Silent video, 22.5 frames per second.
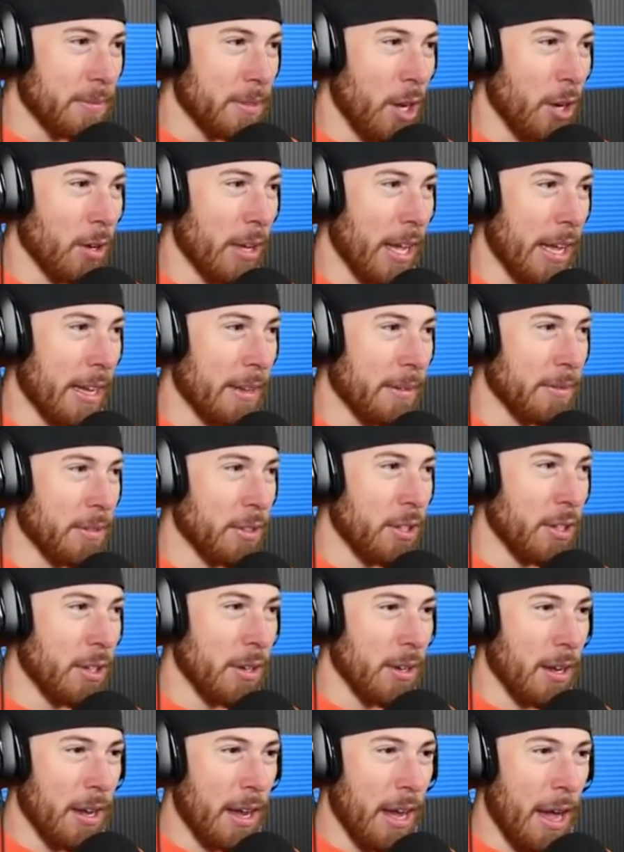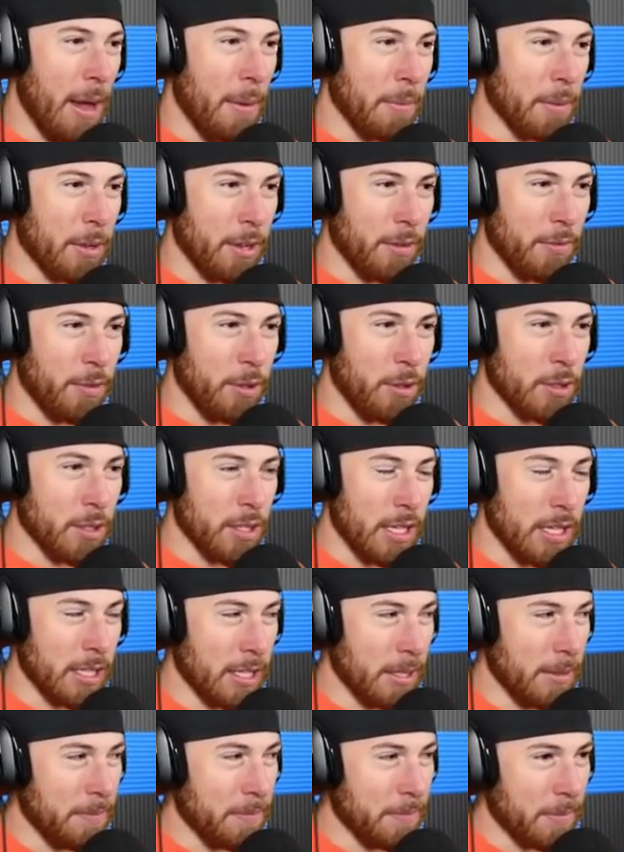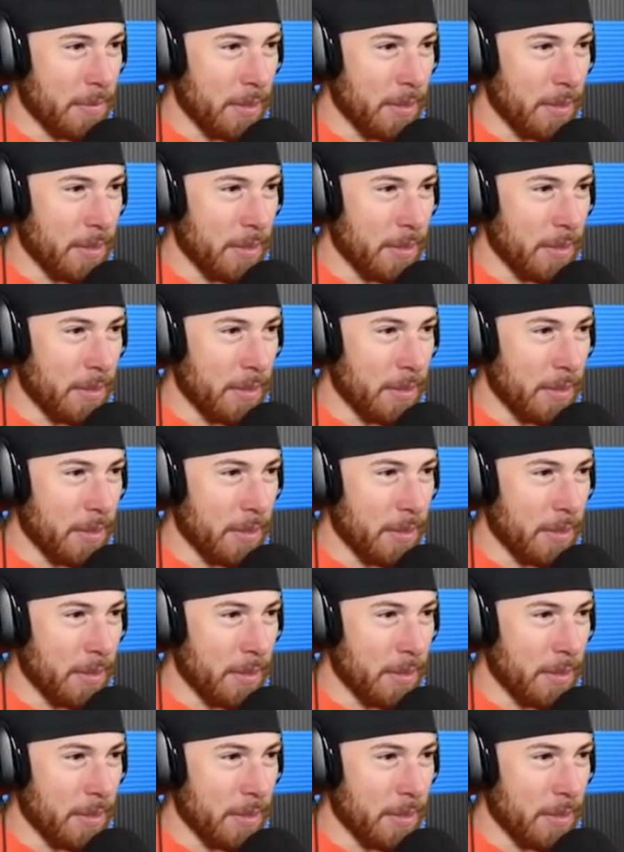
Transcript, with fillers: Okay. Okay, I'm confused. Listen.